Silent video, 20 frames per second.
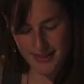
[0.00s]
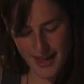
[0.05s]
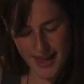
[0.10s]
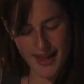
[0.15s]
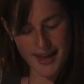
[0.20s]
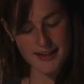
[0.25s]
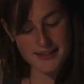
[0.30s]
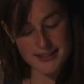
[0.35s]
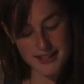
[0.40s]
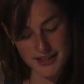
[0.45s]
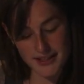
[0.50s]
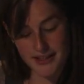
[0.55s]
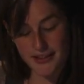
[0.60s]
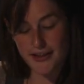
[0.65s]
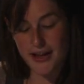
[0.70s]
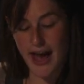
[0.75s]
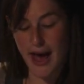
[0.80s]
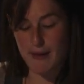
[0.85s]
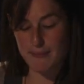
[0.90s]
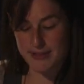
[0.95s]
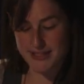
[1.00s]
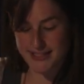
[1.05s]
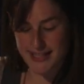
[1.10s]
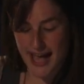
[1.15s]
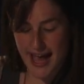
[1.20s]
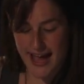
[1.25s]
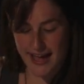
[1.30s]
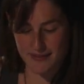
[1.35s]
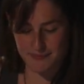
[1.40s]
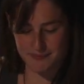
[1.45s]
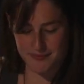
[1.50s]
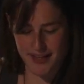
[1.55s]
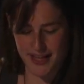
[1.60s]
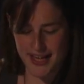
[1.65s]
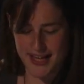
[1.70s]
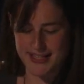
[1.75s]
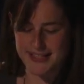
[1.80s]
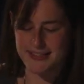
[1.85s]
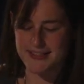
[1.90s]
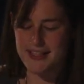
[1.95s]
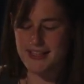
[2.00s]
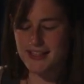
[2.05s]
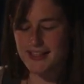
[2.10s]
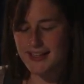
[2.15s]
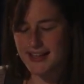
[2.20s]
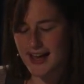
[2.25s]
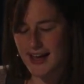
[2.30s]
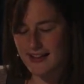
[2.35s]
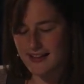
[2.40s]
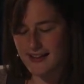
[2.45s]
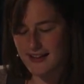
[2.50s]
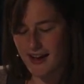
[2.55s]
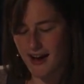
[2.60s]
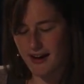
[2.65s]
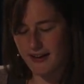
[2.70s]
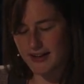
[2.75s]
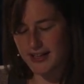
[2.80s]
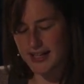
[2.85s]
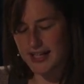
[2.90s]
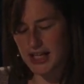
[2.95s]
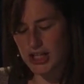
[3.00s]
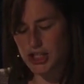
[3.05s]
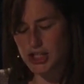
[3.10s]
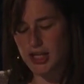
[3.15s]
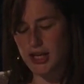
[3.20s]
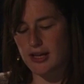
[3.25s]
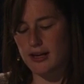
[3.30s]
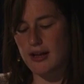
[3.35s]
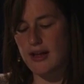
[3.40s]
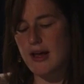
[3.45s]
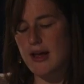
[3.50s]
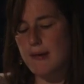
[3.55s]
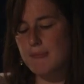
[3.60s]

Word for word: Interior cabin day. Seed and Kelly are in a kitchen,